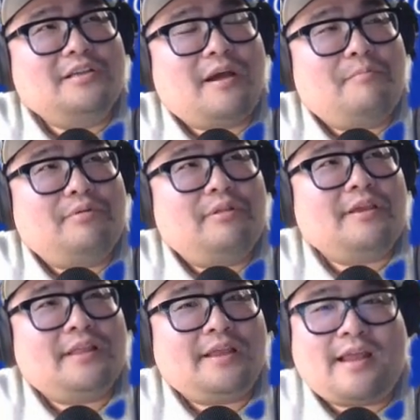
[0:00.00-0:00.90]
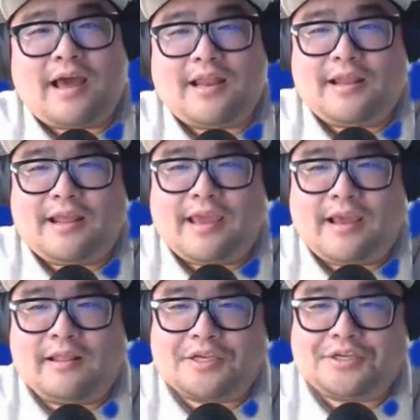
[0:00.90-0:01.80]
completely not in a
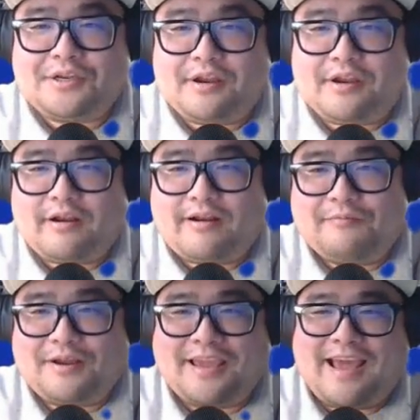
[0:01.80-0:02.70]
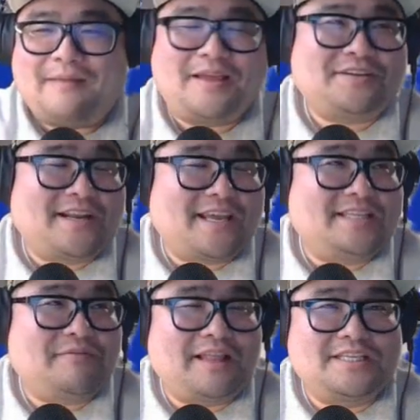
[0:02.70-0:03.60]
election year. Well, again, I'm not trying to get
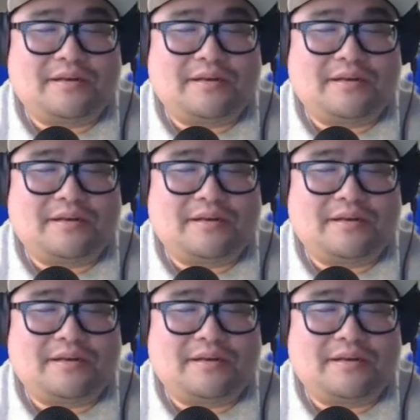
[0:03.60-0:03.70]
into religion and